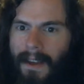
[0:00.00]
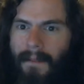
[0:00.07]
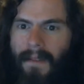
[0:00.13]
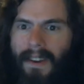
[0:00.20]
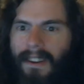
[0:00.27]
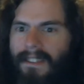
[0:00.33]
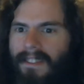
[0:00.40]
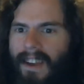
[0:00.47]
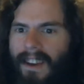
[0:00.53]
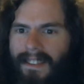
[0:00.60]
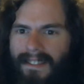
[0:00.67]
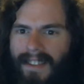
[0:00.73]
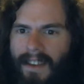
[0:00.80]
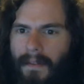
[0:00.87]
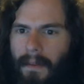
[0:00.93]
Because there are
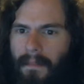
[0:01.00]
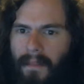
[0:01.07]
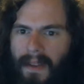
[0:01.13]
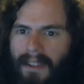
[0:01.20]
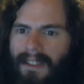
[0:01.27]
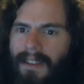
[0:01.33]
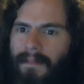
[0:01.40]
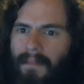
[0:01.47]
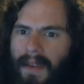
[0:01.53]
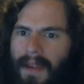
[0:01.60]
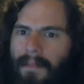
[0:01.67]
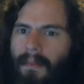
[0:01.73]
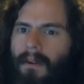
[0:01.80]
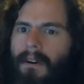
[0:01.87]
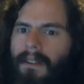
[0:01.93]
7 billion
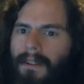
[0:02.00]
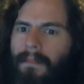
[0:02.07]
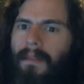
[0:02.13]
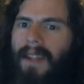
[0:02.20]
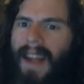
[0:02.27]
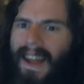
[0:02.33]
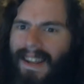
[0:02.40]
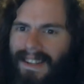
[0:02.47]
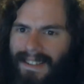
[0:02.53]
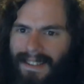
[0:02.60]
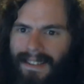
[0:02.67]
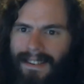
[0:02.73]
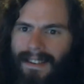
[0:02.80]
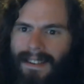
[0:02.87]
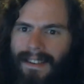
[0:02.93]
people on the planet.
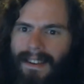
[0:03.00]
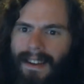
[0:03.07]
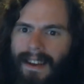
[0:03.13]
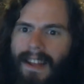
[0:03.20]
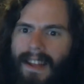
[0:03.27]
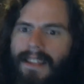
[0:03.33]
And the